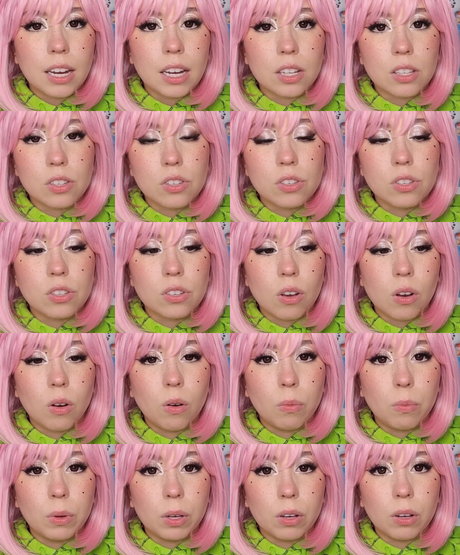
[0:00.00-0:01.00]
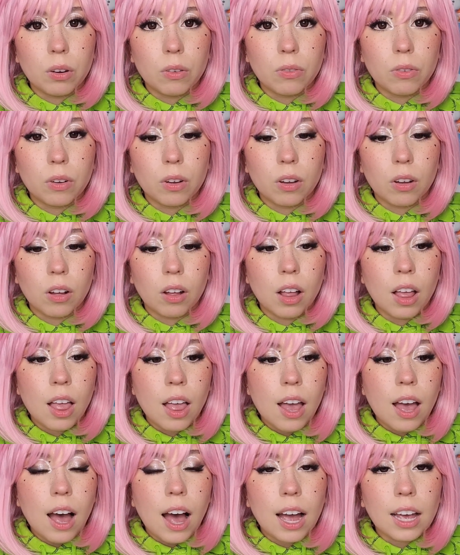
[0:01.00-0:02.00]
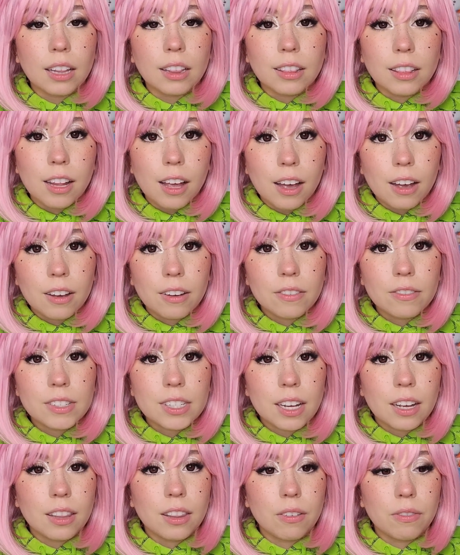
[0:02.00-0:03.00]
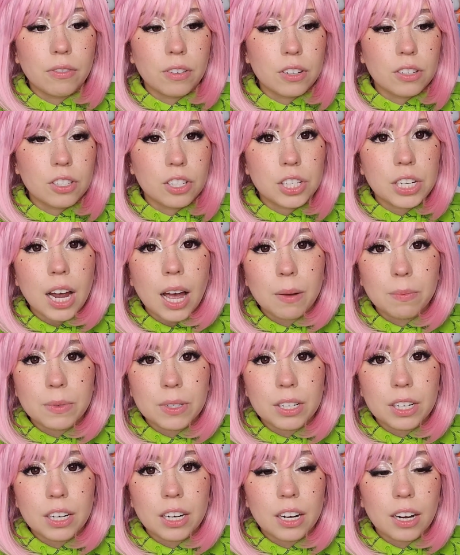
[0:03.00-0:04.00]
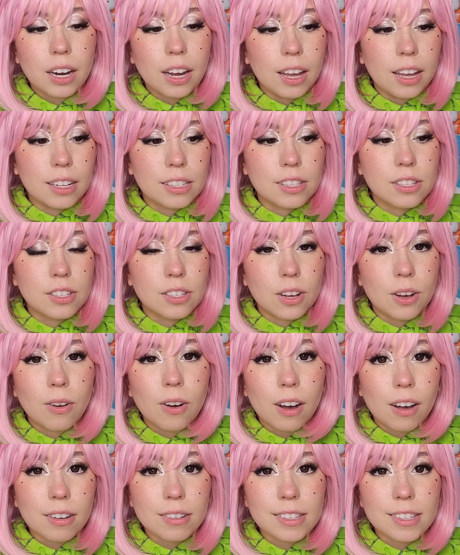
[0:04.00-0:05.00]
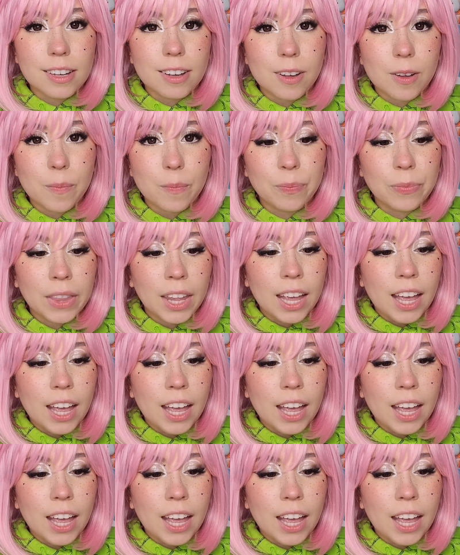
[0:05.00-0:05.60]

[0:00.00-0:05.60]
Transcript: it's so beautiful. I loved the first chapter. It's so awesome.